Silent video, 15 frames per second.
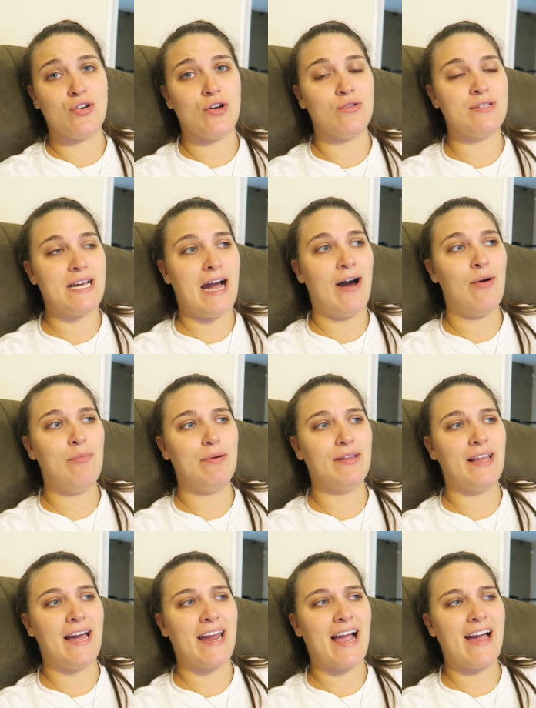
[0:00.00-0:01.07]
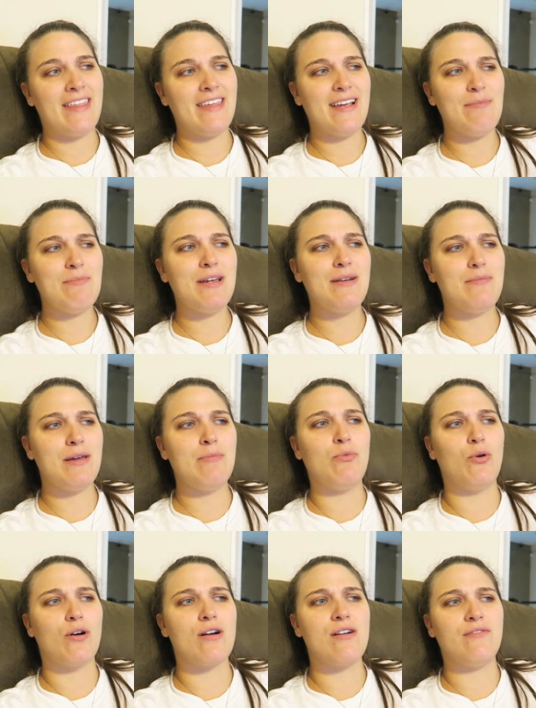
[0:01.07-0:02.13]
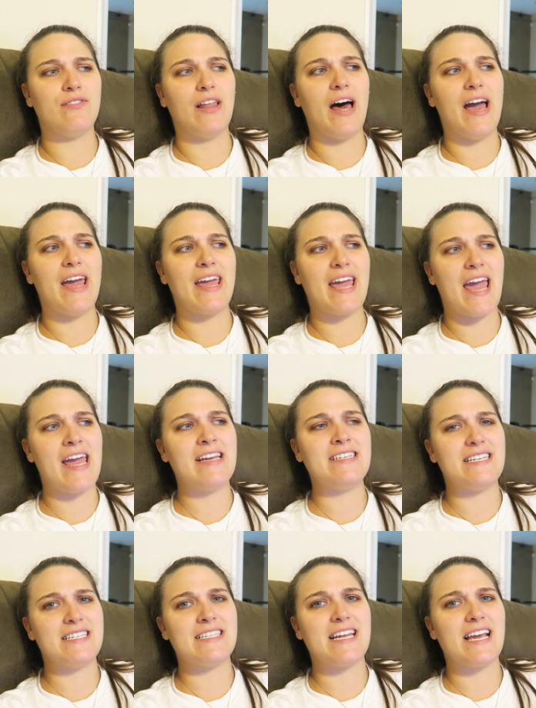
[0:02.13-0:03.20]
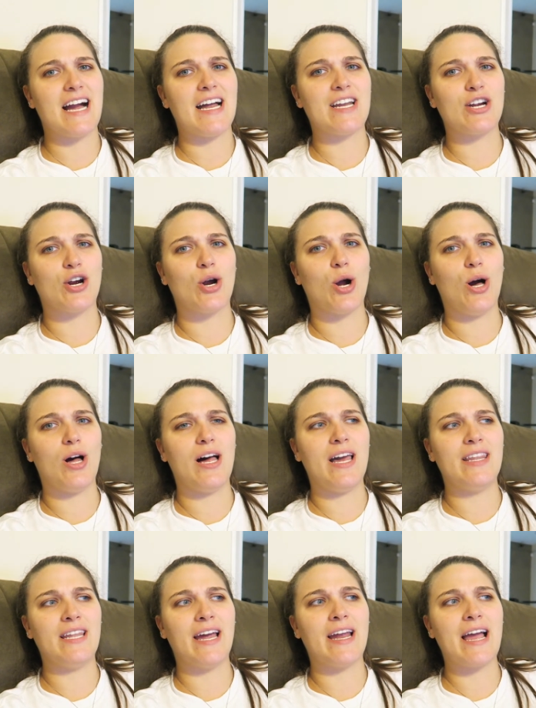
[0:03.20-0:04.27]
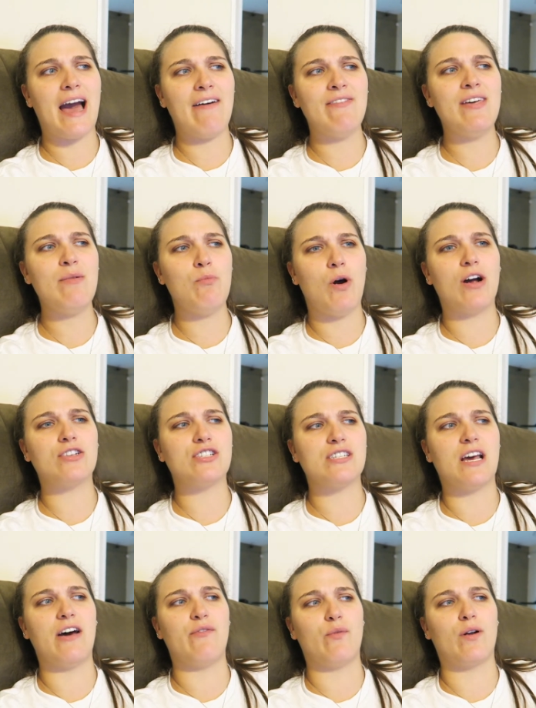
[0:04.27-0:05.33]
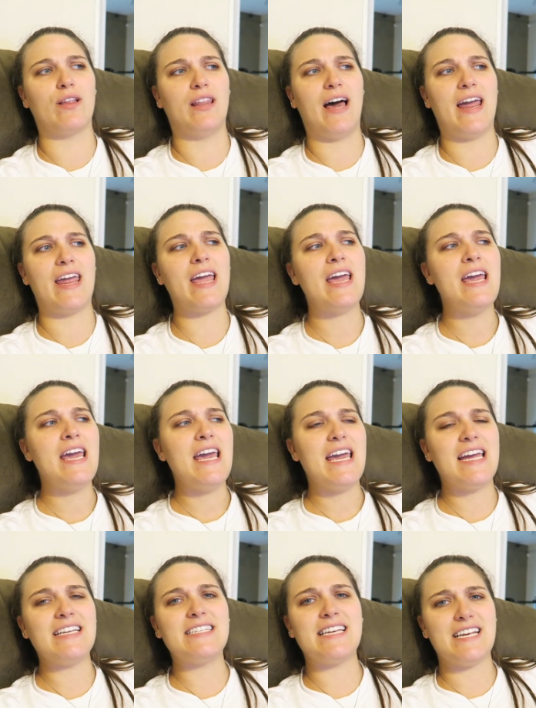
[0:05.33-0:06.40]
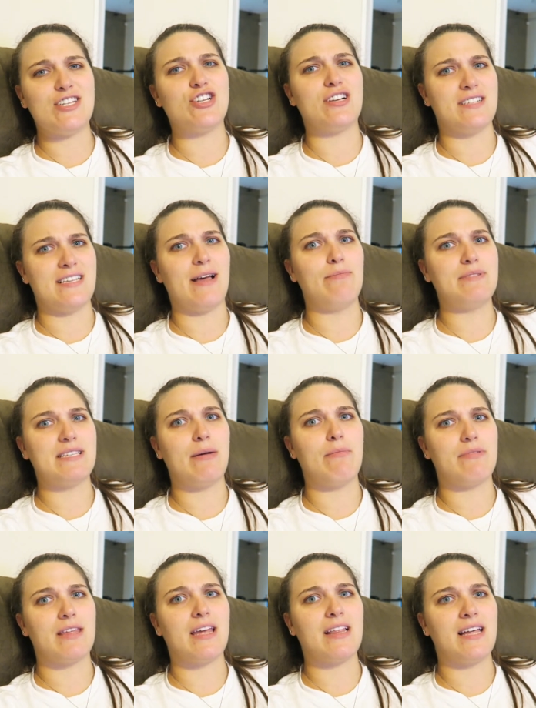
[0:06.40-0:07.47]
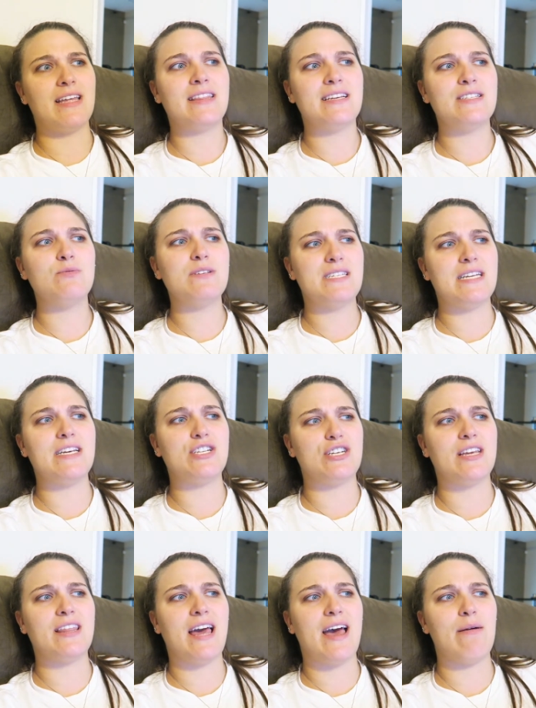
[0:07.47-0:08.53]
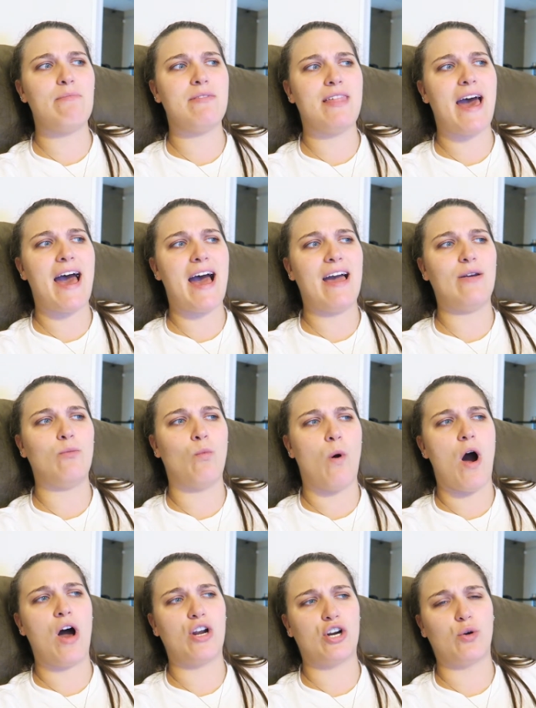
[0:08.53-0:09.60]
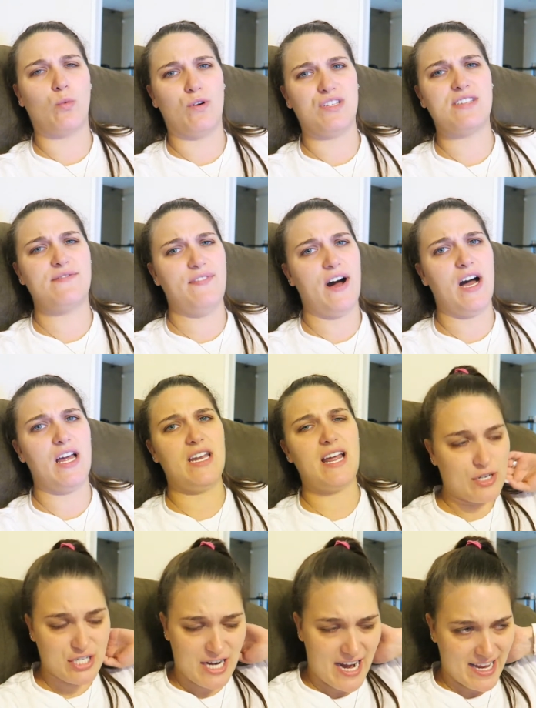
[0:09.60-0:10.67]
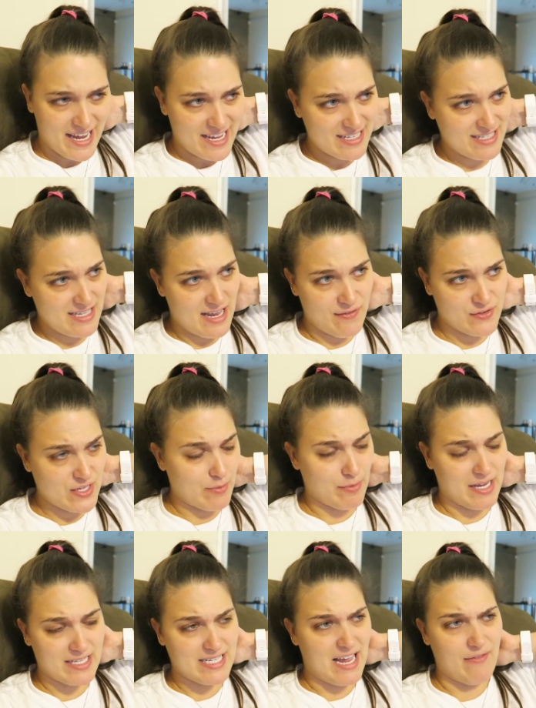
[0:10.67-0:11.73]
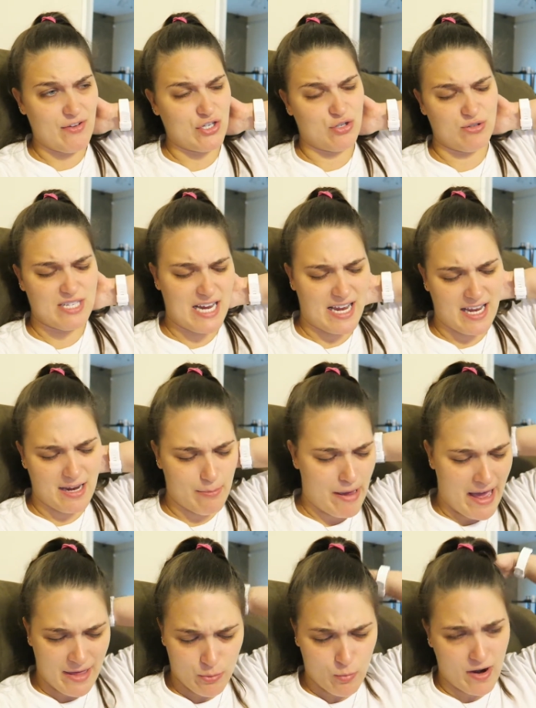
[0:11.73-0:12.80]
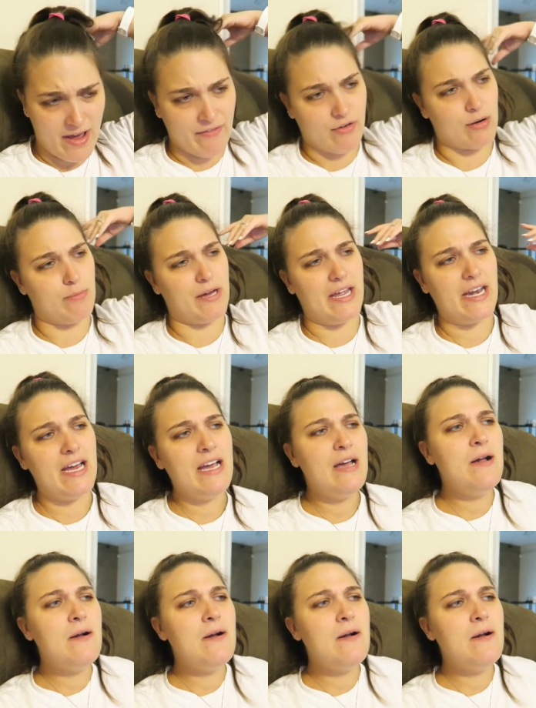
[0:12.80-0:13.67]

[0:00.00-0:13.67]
no doubt, but like, I think I'm gonna be more of like a Disney kind of girl and like have them watch stuff where like it teaches them something. Like, this was teaching them that water was fun, which I guess if some kids have issues taking a bath, whatever, but